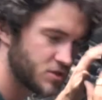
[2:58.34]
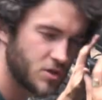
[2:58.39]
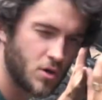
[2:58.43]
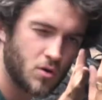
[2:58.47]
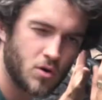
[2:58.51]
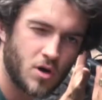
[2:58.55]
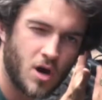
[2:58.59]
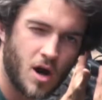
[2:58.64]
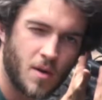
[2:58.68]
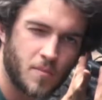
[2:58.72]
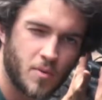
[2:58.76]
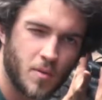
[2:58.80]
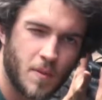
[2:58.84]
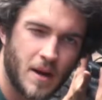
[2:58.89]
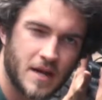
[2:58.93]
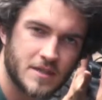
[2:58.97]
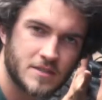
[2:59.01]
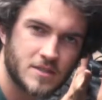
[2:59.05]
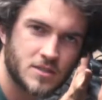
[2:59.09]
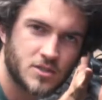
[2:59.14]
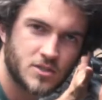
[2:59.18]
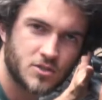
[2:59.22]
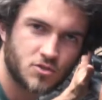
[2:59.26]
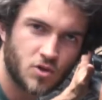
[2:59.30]
no
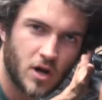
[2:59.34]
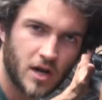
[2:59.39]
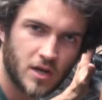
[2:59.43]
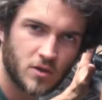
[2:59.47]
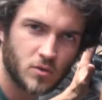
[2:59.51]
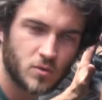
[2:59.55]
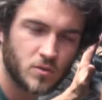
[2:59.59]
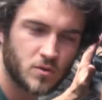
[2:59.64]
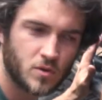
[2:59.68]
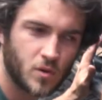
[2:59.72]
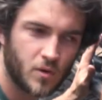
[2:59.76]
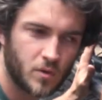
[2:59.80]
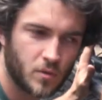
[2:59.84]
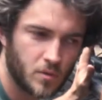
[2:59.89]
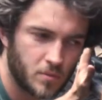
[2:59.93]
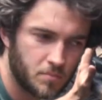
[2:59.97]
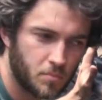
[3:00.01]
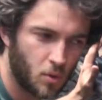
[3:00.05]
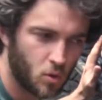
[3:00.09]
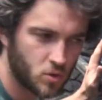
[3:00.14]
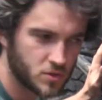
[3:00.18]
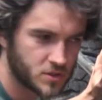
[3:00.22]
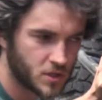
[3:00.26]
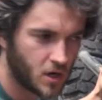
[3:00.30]
compromise in strength with going with
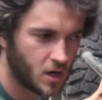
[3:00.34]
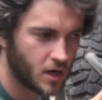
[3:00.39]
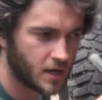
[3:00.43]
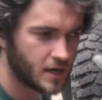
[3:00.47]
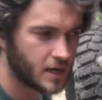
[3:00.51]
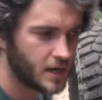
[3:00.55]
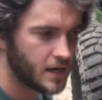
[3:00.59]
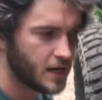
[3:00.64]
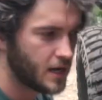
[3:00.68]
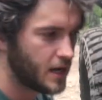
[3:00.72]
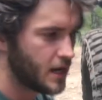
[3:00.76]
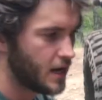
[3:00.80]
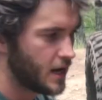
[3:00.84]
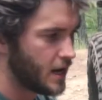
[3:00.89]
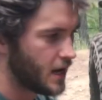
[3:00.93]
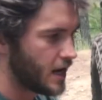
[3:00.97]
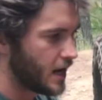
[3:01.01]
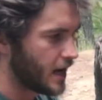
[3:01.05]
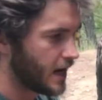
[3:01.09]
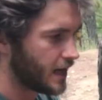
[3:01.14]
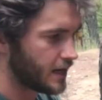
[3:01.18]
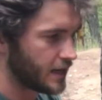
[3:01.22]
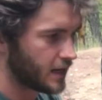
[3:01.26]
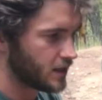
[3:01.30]
bolt-on.
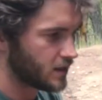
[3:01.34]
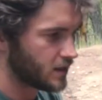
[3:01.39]
And I